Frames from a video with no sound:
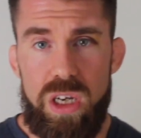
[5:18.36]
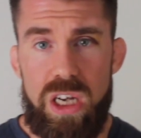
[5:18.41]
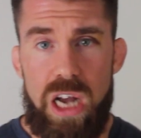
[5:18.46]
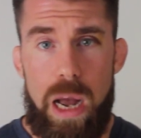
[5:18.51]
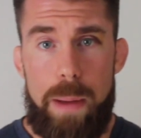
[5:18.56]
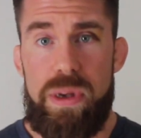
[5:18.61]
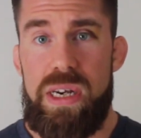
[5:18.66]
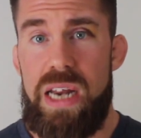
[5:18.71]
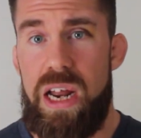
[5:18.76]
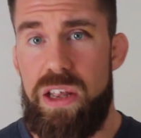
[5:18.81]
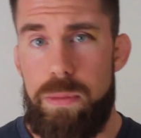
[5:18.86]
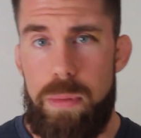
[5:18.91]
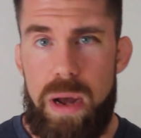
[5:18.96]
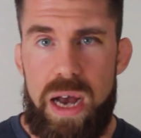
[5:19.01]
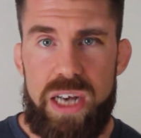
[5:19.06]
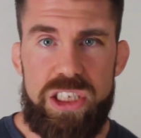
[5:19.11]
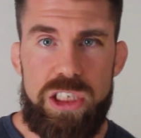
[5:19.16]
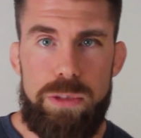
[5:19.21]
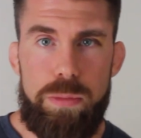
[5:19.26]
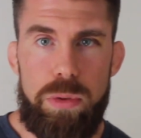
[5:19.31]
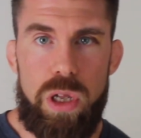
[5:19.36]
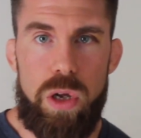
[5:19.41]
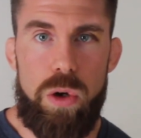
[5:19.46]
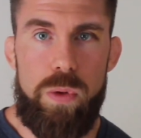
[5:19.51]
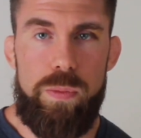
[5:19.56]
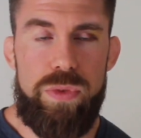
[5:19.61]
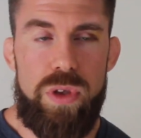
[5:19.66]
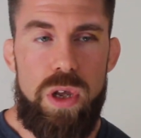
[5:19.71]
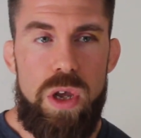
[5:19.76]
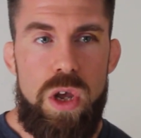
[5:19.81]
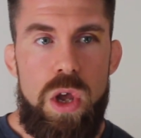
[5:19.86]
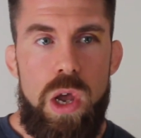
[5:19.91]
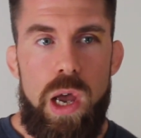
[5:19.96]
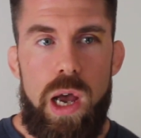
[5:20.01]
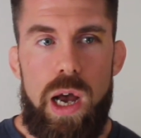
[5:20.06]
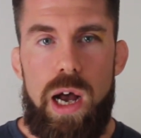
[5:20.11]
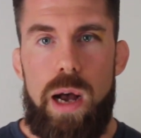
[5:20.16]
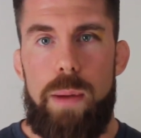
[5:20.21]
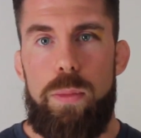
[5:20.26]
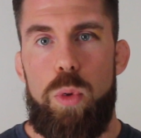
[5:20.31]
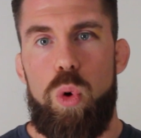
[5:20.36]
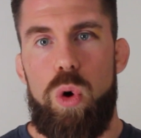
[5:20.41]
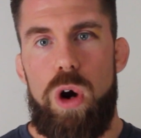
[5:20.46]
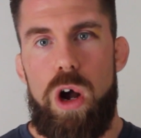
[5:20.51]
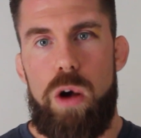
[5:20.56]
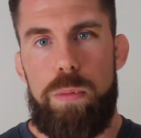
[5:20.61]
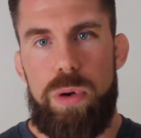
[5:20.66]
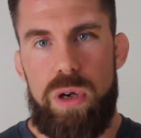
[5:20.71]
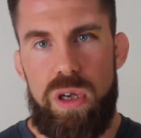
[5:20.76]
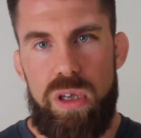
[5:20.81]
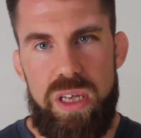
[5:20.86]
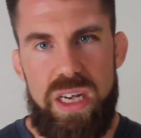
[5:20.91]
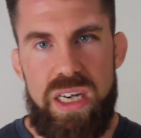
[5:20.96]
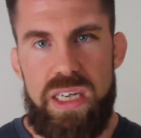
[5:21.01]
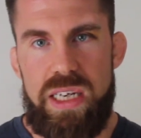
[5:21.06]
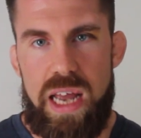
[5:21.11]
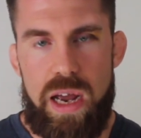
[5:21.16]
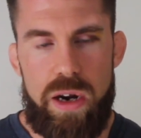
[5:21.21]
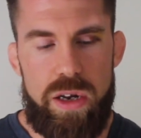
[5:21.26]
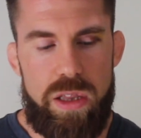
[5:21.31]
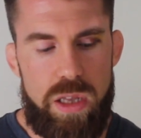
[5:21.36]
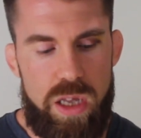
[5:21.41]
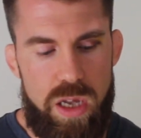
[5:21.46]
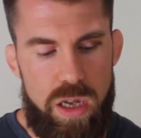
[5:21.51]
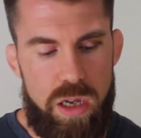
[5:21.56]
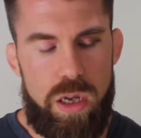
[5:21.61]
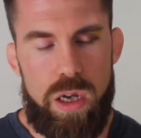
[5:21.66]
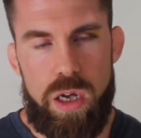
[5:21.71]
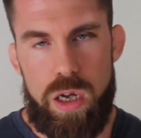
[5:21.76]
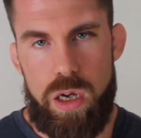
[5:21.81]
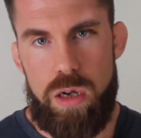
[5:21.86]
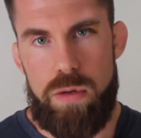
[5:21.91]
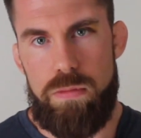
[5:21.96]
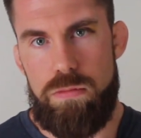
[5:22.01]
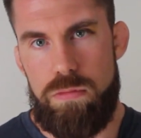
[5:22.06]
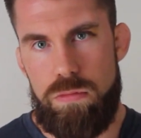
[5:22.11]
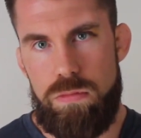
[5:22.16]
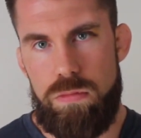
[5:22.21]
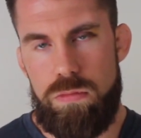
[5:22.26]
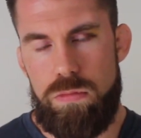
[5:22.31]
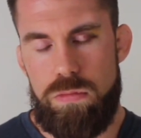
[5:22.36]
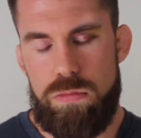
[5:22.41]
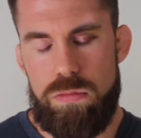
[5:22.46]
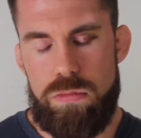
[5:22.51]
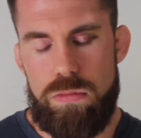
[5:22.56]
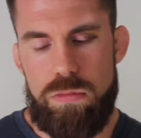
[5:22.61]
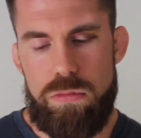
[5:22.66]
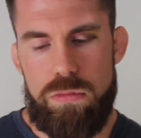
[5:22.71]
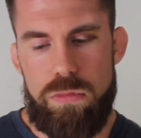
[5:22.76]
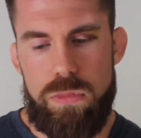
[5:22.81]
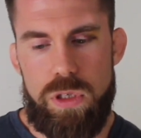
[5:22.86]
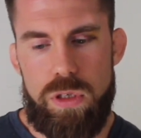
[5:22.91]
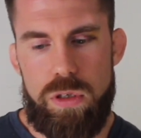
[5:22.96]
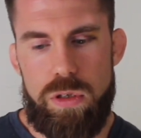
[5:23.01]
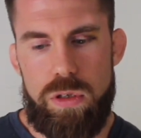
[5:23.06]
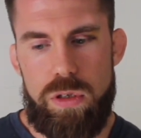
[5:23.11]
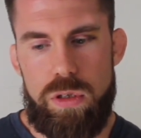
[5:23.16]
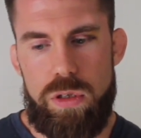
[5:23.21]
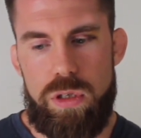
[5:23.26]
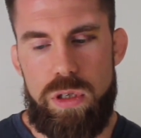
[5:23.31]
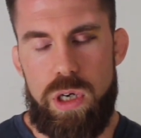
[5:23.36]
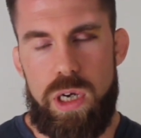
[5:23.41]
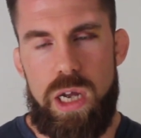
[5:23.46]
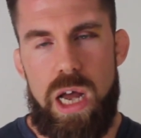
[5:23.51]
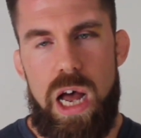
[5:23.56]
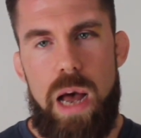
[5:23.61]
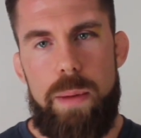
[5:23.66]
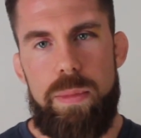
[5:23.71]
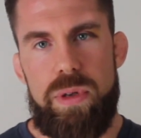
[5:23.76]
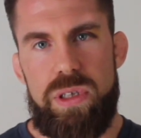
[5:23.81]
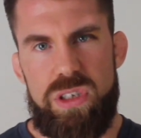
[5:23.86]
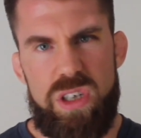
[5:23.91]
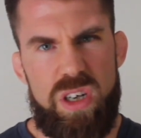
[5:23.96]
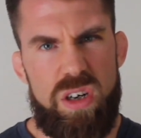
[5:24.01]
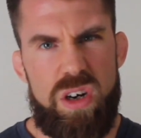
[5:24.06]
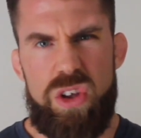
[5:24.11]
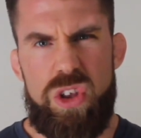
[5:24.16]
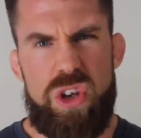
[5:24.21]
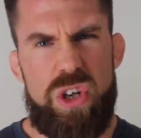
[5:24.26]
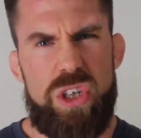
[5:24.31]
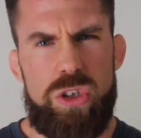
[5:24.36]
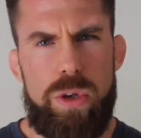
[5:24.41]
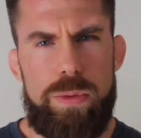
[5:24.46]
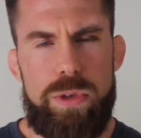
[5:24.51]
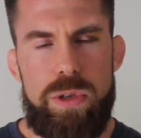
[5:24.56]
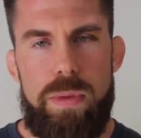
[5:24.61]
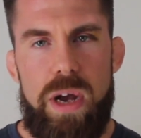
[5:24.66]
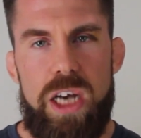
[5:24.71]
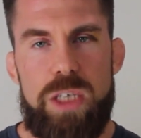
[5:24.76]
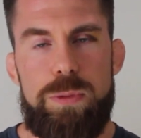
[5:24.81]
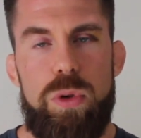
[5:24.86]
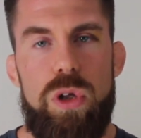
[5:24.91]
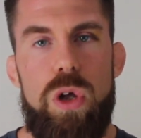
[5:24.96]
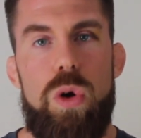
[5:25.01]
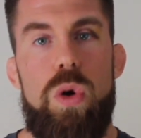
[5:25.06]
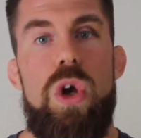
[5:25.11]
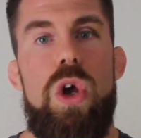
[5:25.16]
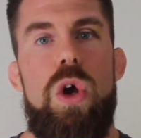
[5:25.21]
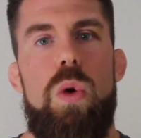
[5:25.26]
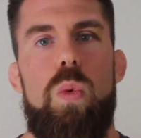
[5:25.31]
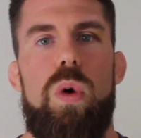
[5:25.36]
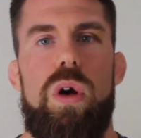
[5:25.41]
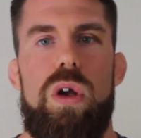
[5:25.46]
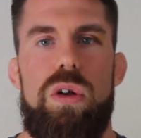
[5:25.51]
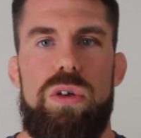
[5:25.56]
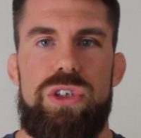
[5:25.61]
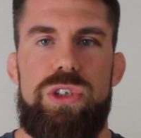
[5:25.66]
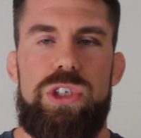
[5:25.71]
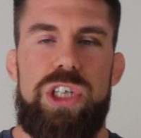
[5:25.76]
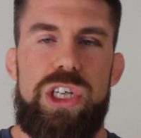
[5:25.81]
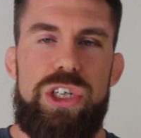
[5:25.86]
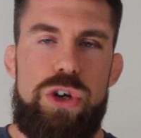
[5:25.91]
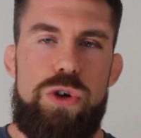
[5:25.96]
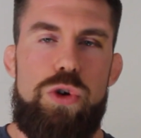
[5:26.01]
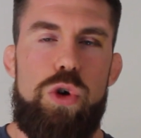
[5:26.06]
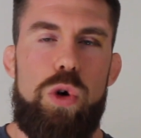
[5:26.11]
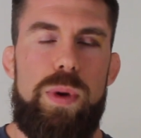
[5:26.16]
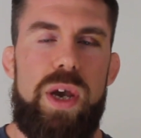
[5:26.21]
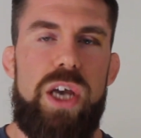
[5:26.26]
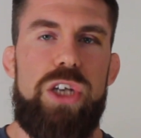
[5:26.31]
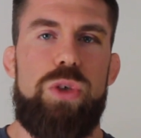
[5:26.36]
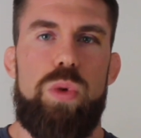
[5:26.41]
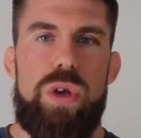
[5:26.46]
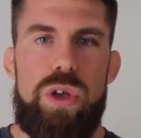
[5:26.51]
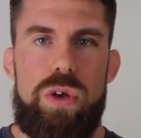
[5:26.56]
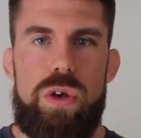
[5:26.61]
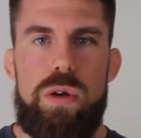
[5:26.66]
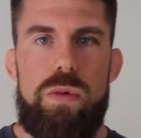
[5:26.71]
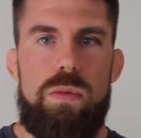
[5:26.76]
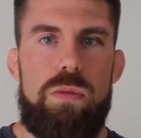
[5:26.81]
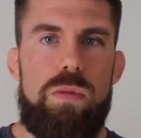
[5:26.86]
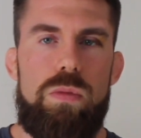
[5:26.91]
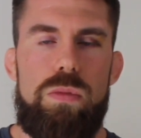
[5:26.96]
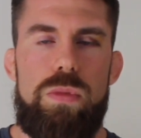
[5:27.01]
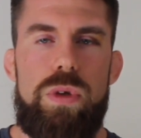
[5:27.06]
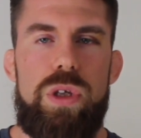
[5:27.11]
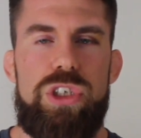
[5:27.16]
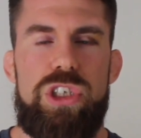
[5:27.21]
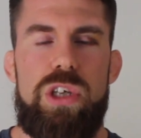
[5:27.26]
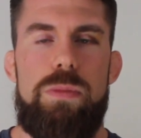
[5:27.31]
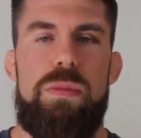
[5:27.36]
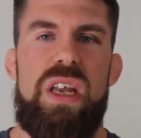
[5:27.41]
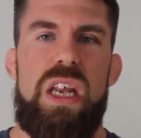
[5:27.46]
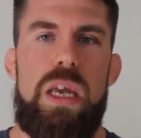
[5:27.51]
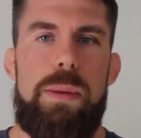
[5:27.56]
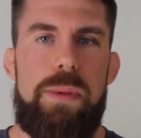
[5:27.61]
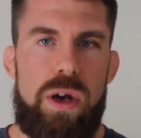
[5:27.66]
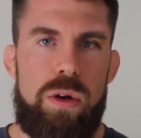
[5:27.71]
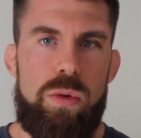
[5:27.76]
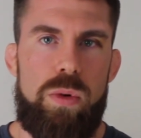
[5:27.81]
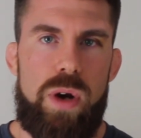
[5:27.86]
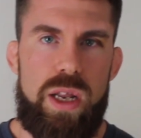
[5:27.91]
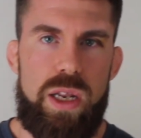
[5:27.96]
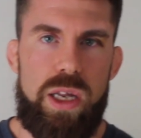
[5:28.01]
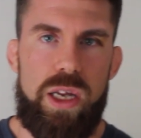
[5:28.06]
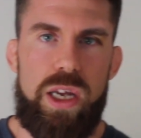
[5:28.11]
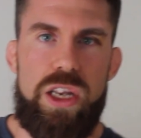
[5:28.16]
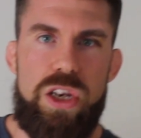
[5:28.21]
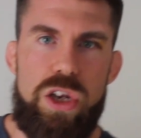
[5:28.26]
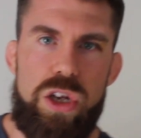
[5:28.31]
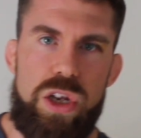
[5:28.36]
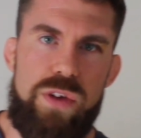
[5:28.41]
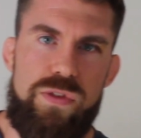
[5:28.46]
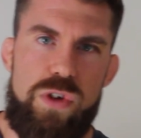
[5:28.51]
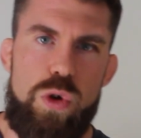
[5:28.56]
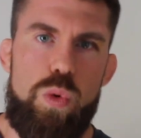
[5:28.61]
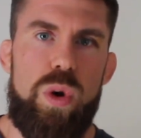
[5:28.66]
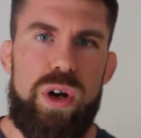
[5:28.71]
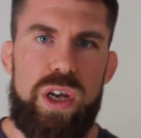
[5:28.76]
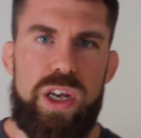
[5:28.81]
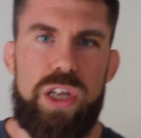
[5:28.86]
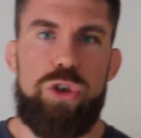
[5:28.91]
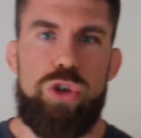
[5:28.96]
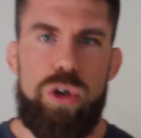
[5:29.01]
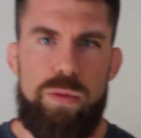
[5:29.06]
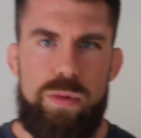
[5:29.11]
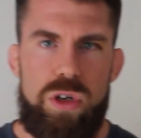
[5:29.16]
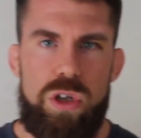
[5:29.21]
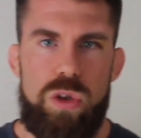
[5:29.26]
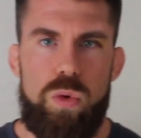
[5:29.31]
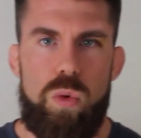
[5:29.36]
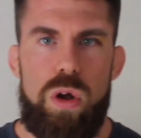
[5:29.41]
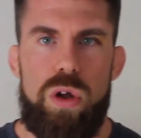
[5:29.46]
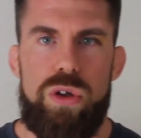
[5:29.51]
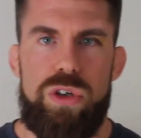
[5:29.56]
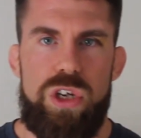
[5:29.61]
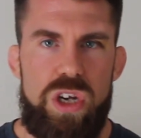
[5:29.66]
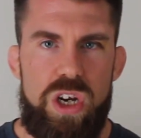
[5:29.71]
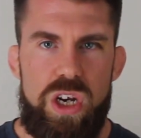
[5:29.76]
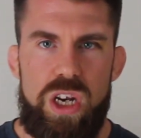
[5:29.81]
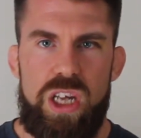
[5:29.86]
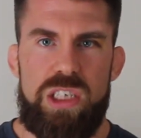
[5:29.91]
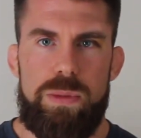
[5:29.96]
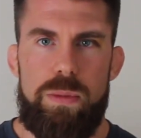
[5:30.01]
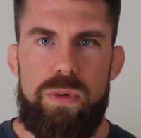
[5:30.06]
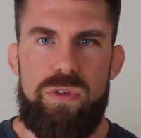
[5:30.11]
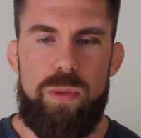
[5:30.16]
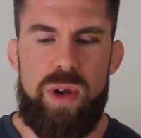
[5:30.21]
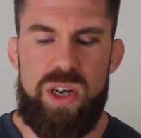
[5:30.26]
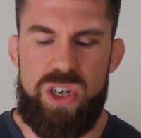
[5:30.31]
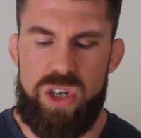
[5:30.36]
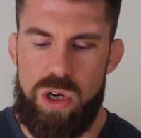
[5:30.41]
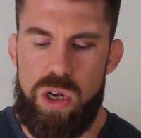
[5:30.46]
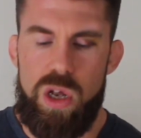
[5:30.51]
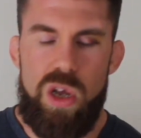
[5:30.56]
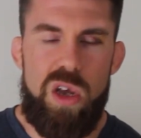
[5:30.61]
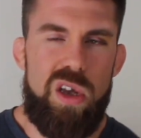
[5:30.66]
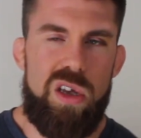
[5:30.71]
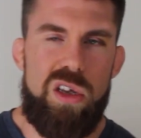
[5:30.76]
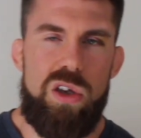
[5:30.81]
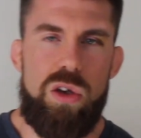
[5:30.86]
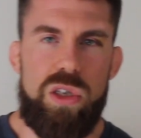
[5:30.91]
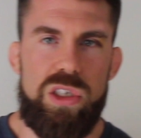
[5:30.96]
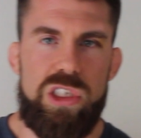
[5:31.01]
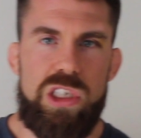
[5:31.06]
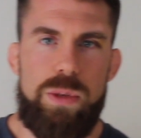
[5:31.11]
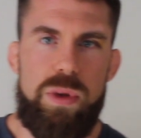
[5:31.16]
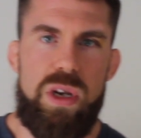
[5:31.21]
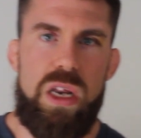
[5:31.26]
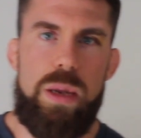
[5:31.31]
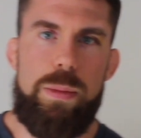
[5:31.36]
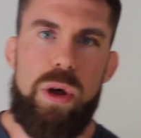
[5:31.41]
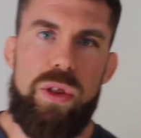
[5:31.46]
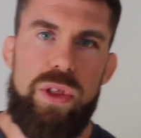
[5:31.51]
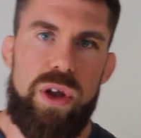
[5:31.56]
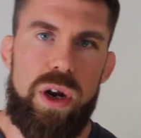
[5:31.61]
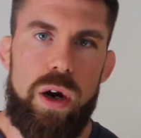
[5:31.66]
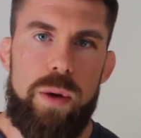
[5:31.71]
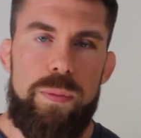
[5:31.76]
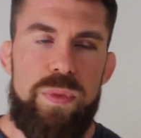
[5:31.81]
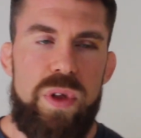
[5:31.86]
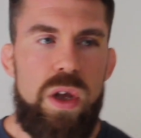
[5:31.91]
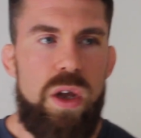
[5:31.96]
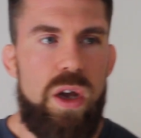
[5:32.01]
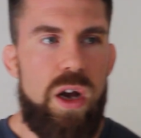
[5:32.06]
comment down the boxes below, um, or I'll put a link down in the, um, the comments area, the description box below, where it'll send you to a page where you can send me an email, right? Like if you want to contribute to the wall and you need to get some information, you can send me an email there.